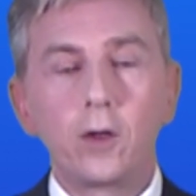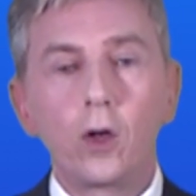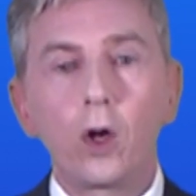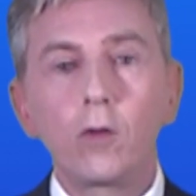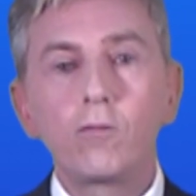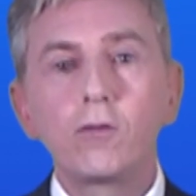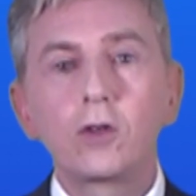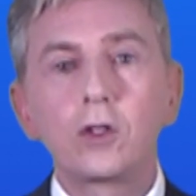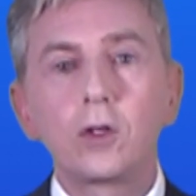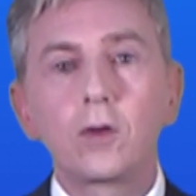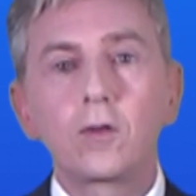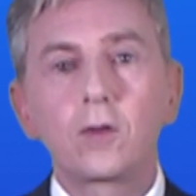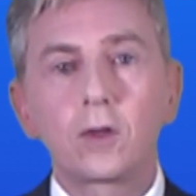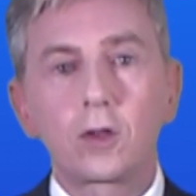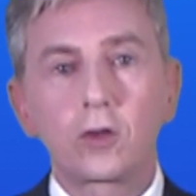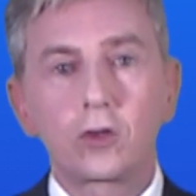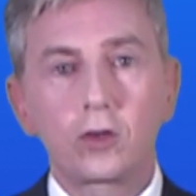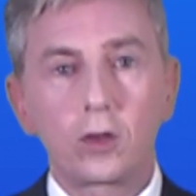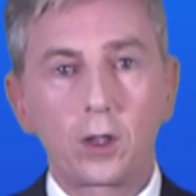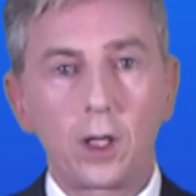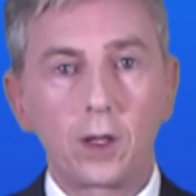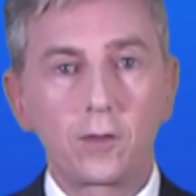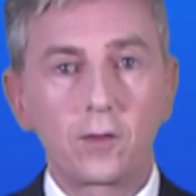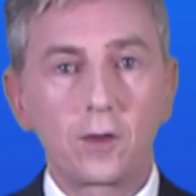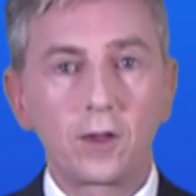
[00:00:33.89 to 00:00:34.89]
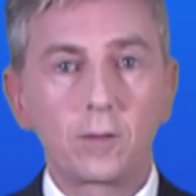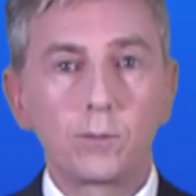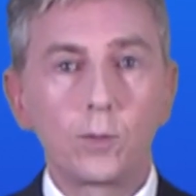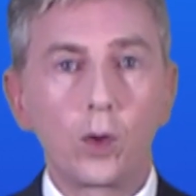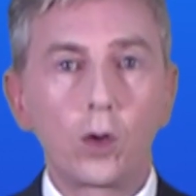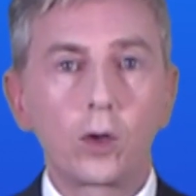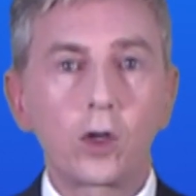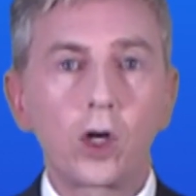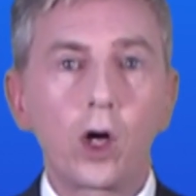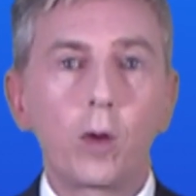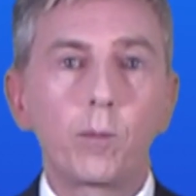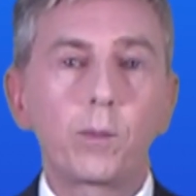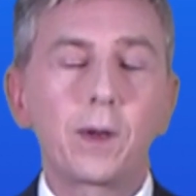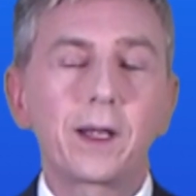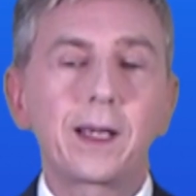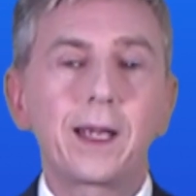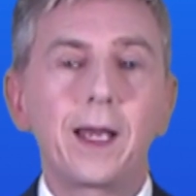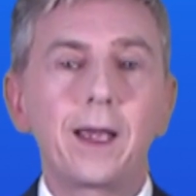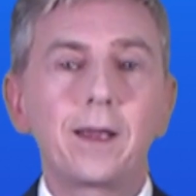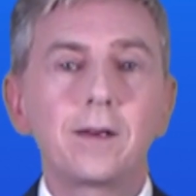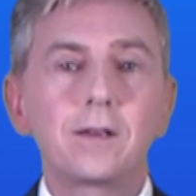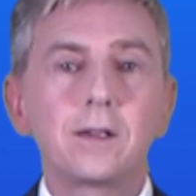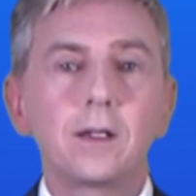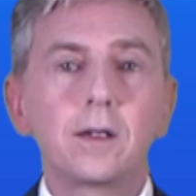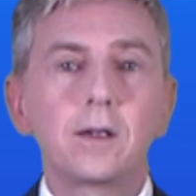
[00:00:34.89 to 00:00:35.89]
non-reducing sugars is more
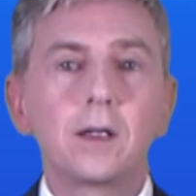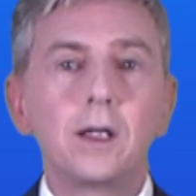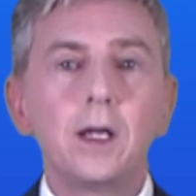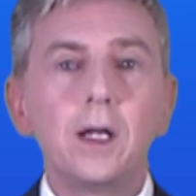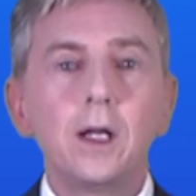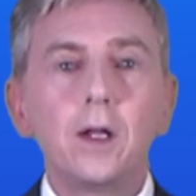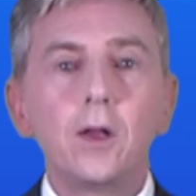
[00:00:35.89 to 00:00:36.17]
complicated,